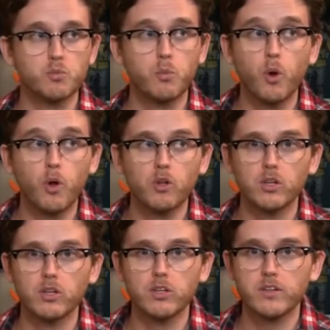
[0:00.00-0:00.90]
small
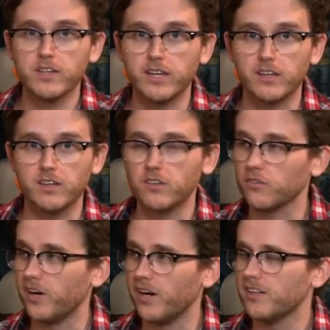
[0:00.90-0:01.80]
thing,
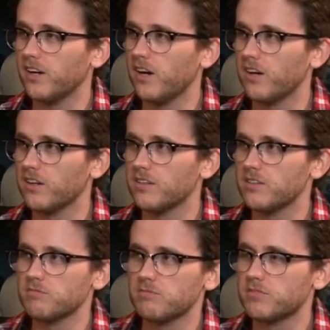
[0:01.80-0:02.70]
right?
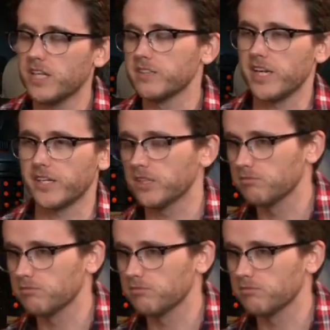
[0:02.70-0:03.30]
Talent stacking,